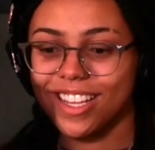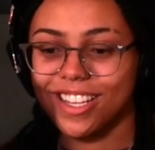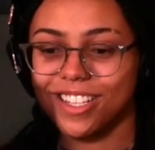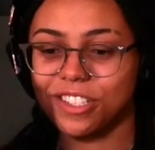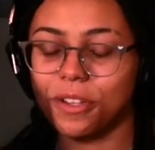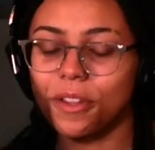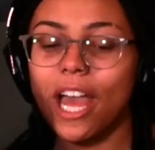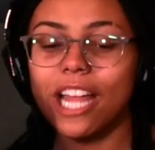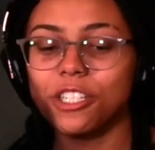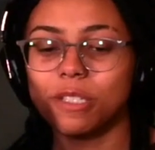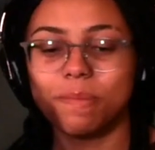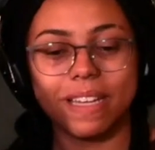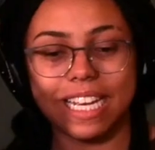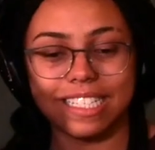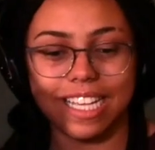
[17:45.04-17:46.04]
so that
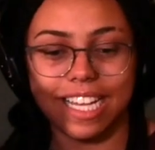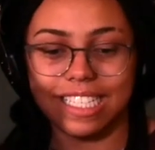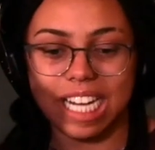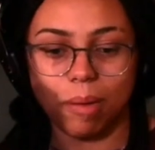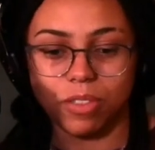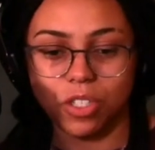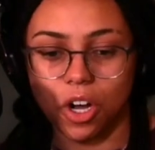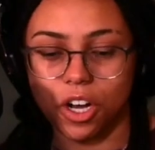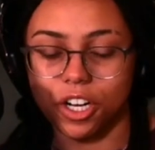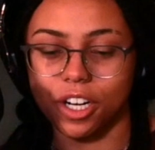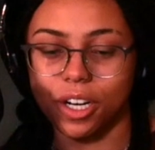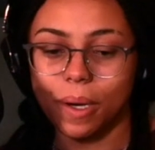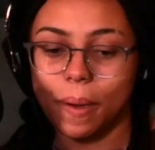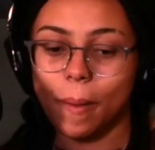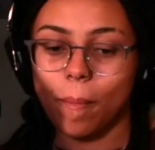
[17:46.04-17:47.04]
just made it 10 times
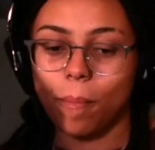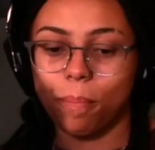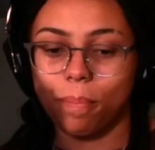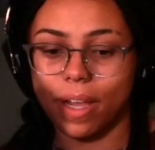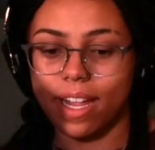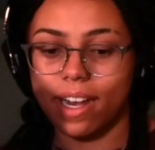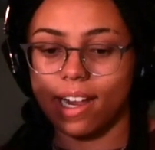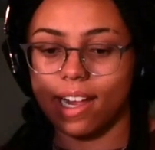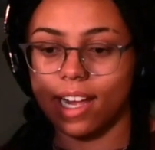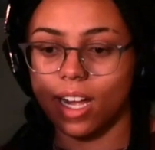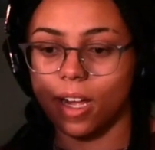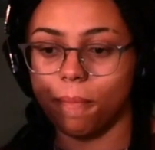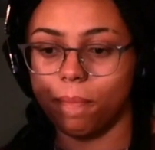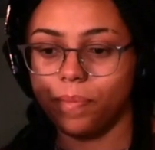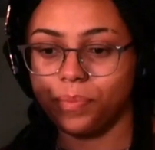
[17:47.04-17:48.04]
harder. But
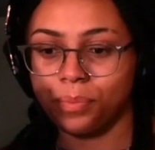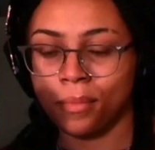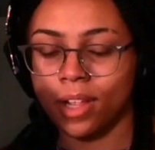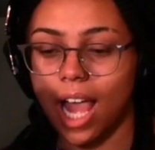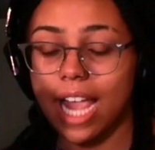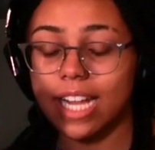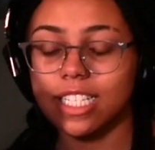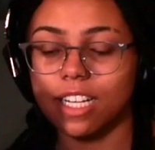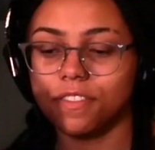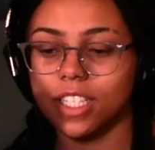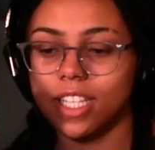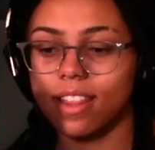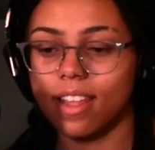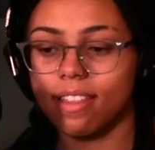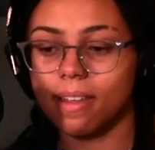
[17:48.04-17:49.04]
I
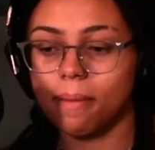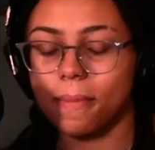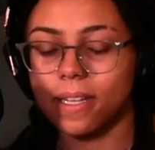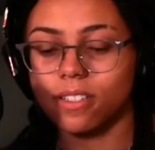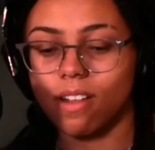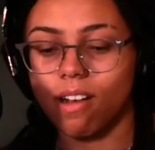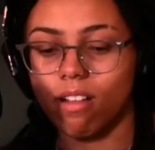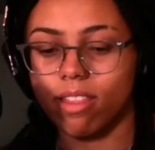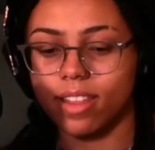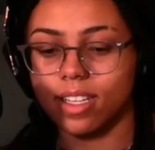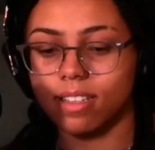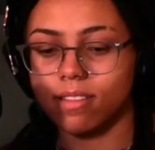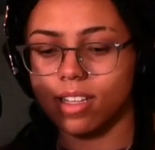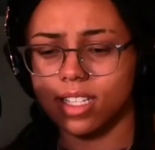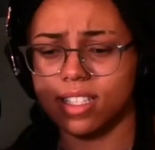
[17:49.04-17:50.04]
definitely think that mental health
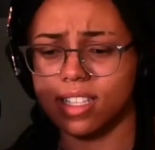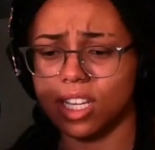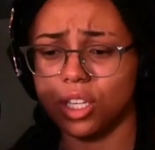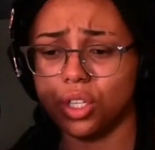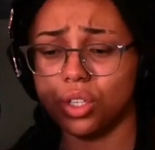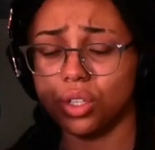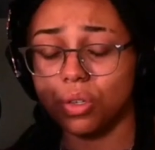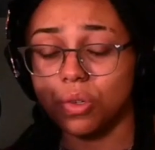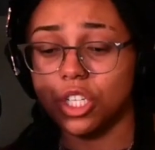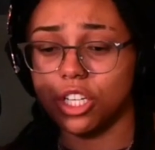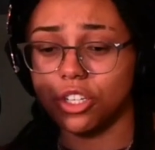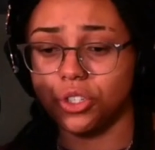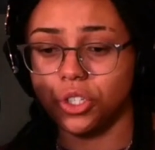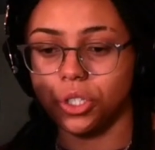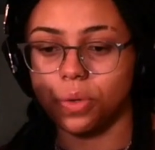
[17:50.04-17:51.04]
is a huge
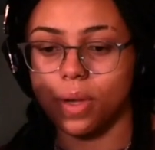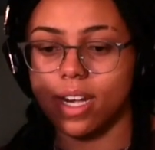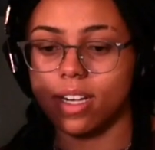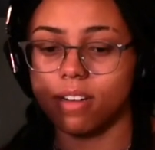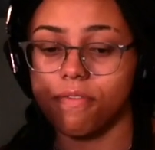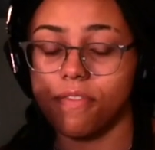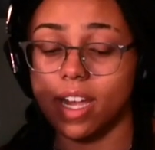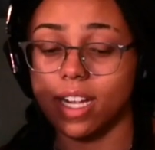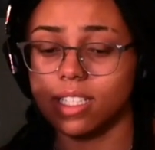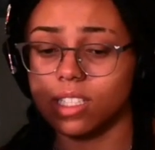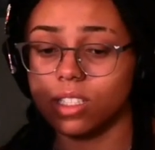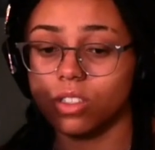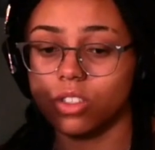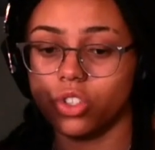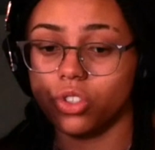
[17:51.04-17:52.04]
issue, and it
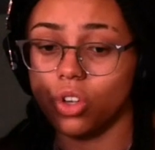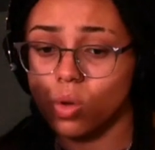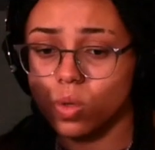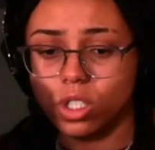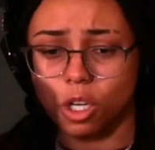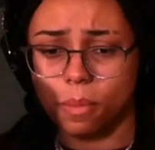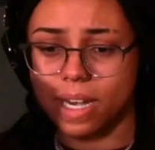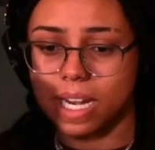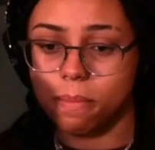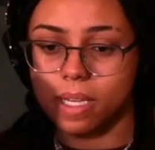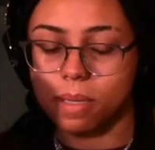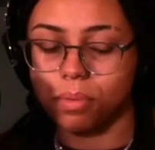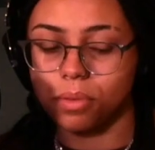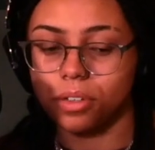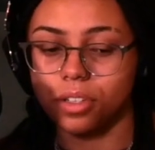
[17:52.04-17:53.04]
affects so many
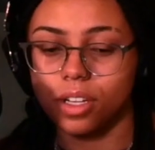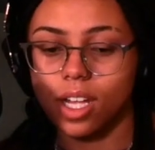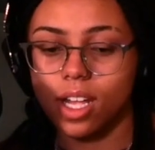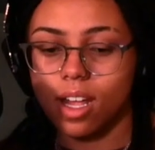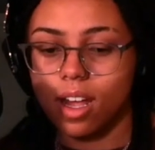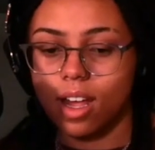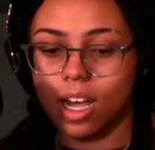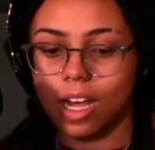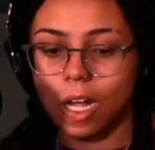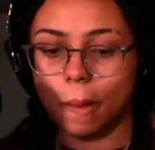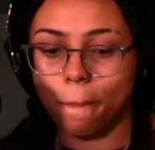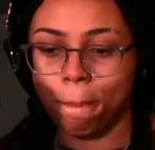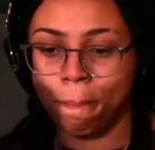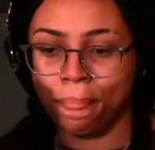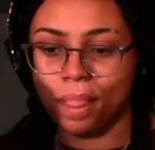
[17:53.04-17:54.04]
people.
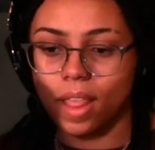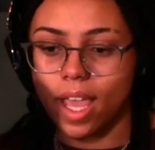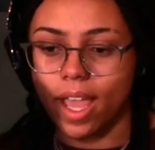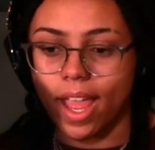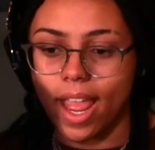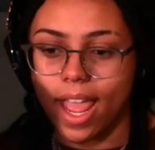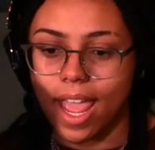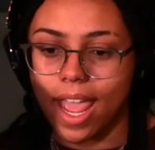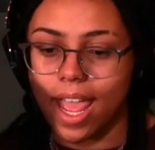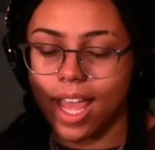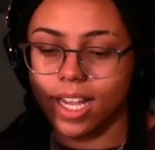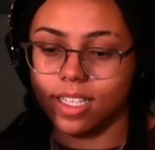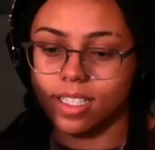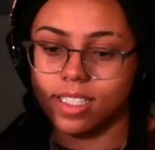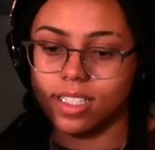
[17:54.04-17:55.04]
Um,
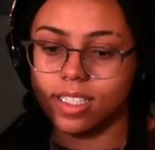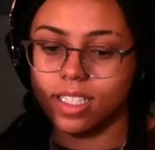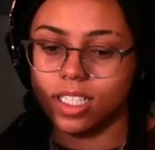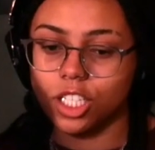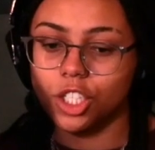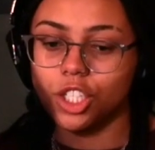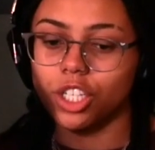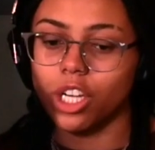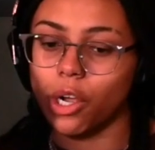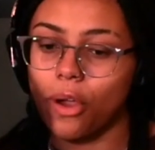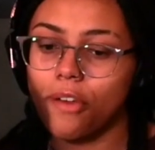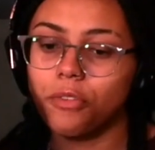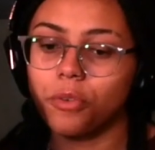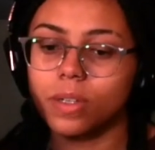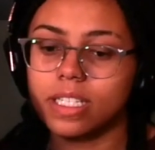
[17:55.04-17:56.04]
and
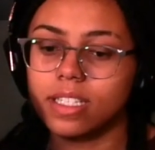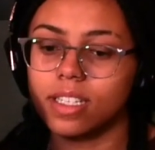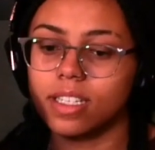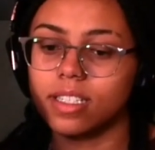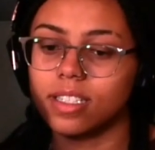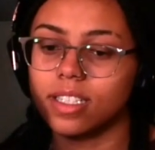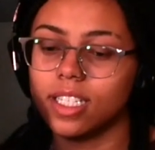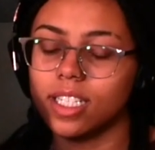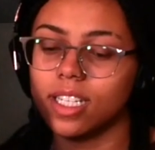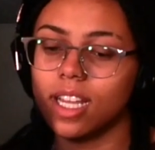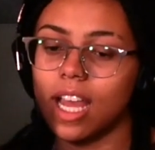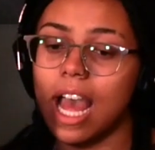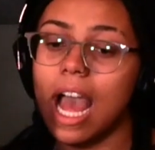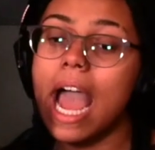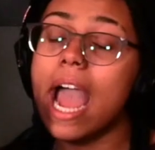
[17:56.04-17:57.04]
everyone says
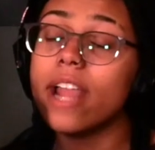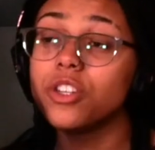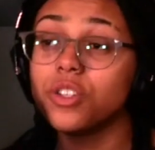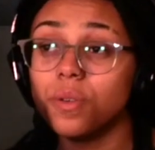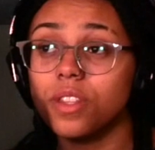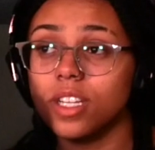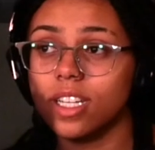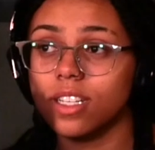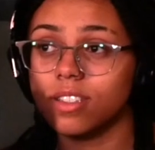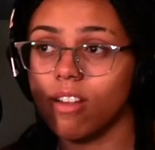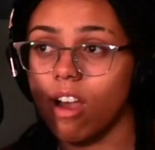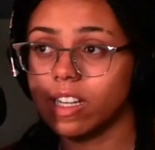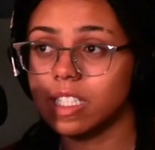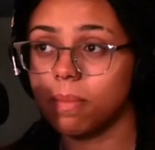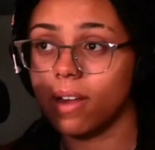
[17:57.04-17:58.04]
I do think it's
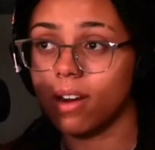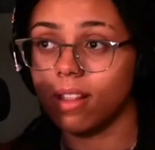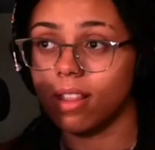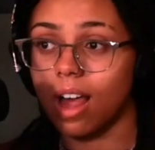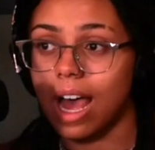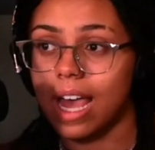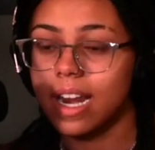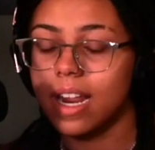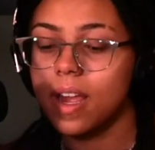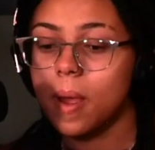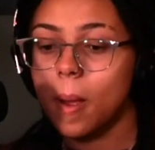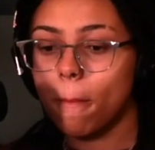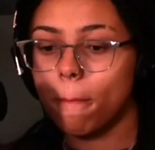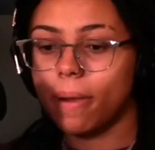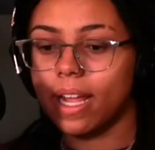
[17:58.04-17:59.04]
talked about a lot,
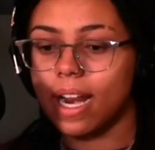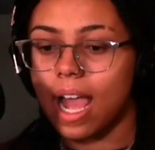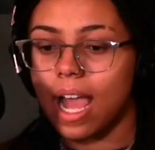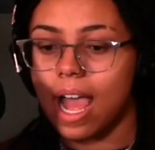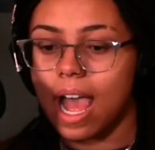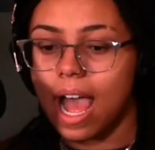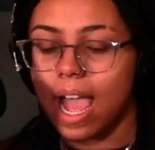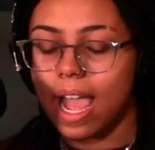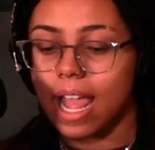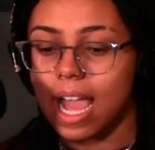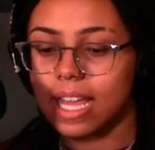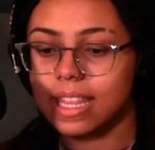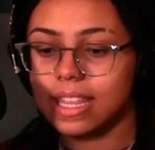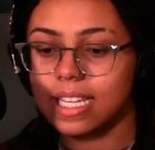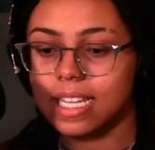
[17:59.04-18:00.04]
but
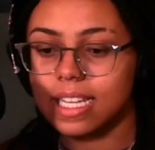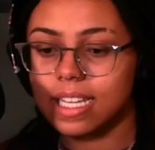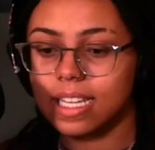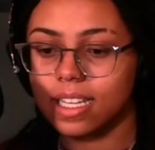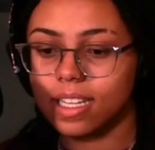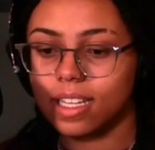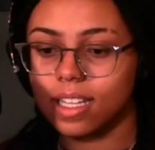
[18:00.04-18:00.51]
I think